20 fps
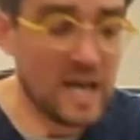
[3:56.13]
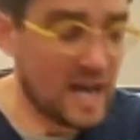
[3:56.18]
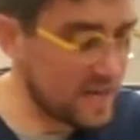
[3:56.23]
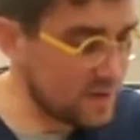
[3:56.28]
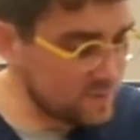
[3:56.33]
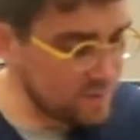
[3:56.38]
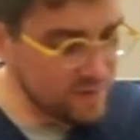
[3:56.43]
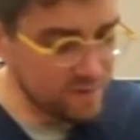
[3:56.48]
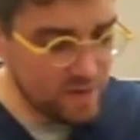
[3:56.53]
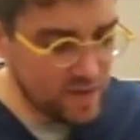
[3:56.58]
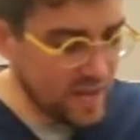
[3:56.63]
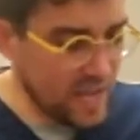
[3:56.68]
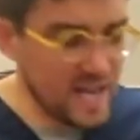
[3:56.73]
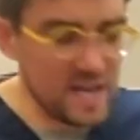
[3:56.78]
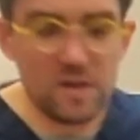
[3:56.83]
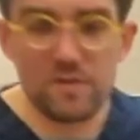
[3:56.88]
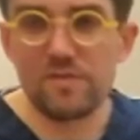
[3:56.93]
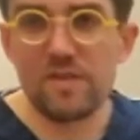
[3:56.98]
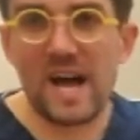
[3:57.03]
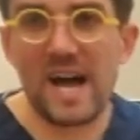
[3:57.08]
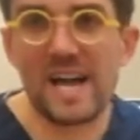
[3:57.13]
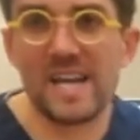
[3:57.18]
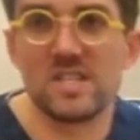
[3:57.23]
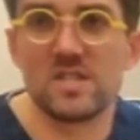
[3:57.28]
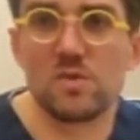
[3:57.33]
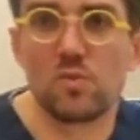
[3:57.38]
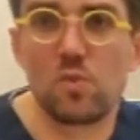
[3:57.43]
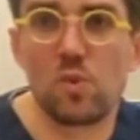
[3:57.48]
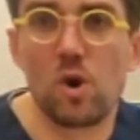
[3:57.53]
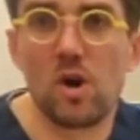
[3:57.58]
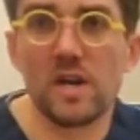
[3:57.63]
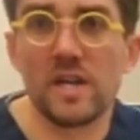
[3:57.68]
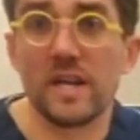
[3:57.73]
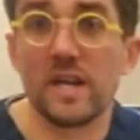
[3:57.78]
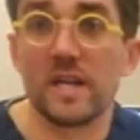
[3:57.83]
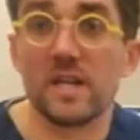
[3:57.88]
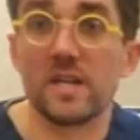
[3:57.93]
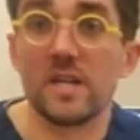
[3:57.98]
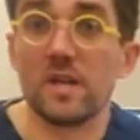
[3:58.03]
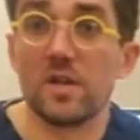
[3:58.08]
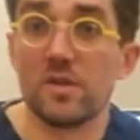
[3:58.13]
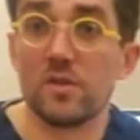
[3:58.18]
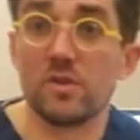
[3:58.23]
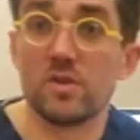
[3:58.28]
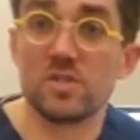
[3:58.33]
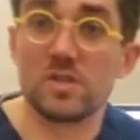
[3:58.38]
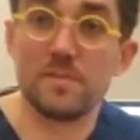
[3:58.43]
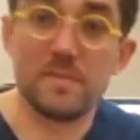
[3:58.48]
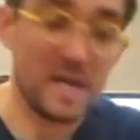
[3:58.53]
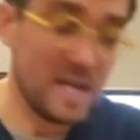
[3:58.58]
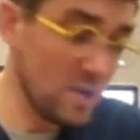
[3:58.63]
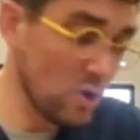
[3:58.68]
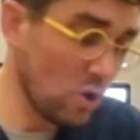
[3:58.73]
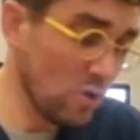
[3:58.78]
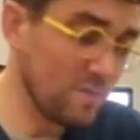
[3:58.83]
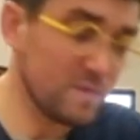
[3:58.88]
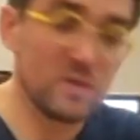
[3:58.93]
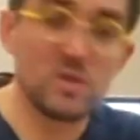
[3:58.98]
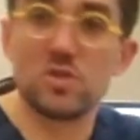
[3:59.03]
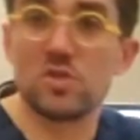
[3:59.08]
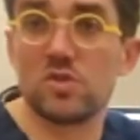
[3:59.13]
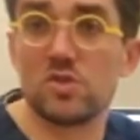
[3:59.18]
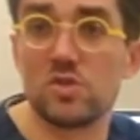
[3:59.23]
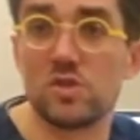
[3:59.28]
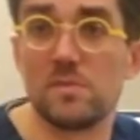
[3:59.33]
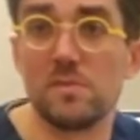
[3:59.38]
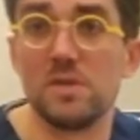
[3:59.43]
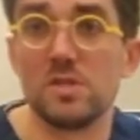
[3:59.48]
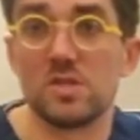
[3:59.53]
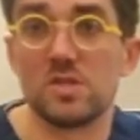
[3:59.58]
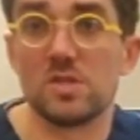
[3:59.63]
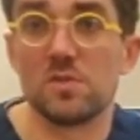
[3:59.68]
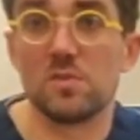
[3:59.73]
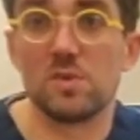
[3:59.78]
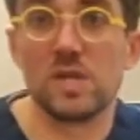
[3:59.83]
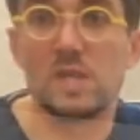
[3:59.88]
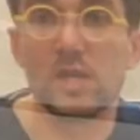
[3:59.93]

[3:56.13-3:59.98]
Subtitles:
And if any of that isn't working, there are some in-office treatments